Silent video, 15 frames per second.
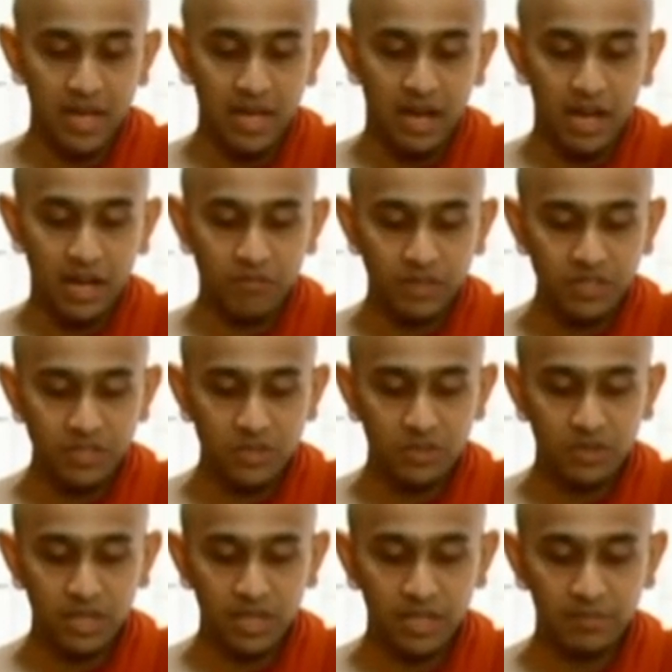I wish to
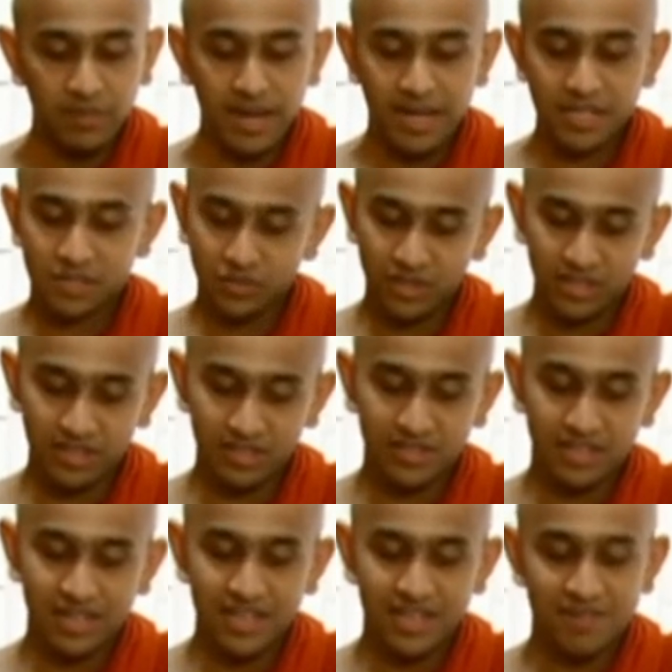help as well,
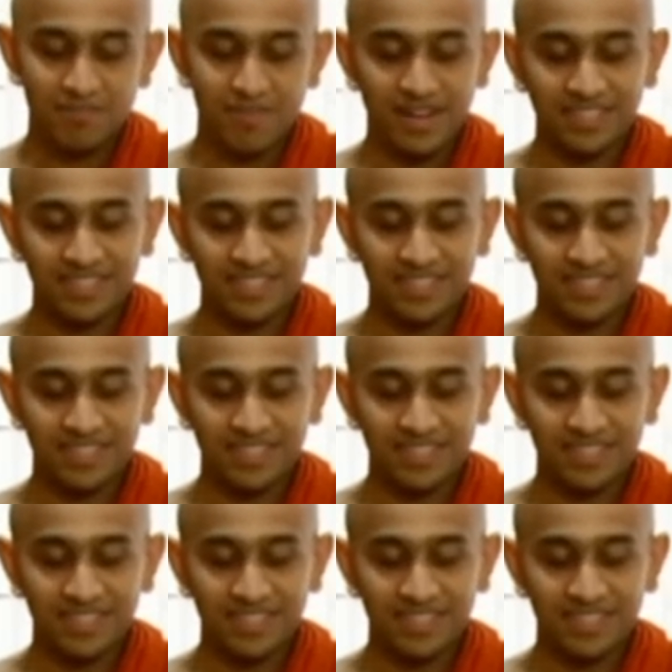but